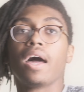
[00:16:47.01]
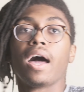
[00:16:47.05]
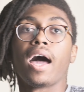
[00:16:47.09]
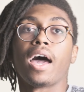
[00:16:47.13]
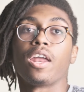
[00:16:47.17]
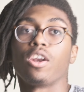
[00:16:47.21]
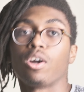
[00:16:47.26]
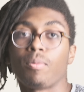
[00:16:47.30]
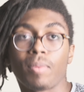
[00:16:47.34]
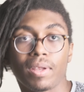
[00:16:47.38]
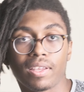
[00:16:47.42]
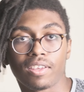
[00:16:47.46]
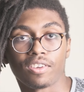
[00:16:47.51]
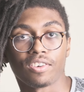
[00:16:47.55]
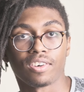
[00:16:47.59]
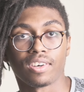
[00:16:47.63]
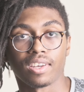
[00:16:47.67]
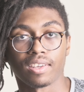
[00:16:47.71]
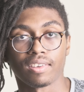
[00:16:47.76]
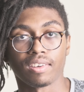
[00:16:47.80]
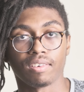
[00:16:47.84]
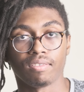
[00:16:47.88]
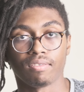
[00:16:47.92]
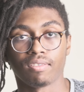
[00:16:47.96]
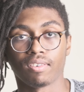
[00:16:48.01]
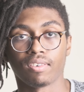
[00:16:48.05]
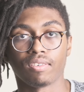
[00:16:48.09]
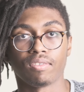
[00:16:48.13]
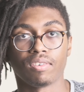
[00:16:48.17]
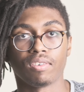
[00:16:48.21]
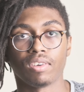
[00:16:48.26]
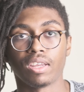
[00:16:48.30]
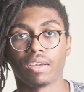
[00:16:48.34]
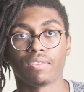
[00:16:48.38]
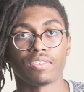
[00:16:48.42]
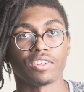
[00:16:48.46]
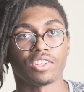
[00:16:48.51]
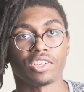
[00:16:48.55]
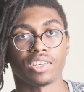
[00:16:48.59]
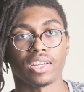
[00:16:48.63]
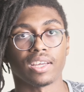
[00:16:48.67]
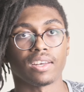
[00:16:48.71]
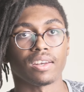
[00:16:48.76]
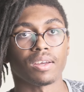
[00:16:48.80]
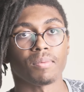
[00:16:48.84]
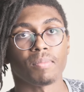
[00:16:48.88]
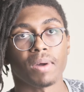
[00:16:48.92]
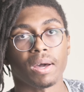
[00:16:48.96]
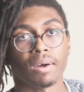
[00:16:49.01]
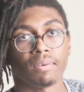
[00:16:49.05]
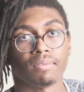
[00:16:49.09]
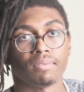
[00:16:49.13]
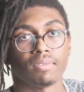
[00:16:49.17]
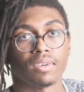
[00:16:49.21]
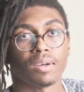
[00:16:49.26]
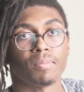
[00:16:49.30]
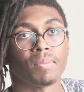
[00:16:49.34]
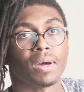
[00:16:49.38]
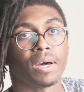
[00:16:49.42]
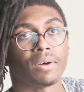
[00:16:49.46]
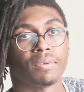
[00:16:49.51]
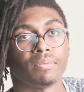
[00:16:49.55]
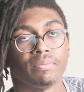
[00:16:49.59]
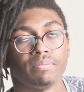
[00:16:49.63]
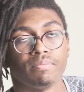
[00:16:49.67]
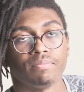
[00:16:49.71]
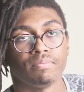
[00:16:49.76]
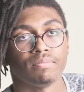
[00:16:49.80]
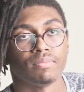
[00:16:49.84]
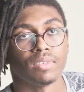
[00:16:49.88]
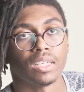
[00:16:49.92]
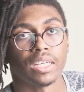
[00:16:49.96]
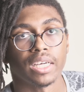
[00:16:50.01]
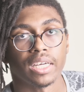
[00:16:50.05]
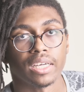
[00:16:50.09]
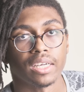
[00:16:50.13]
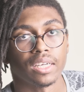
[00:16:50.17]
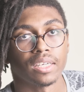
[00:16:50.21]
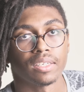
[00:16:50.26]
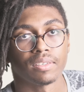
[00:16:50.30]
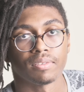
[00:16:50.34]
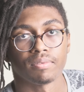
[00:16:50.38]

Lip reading: I know my sister doesn't give a shit about like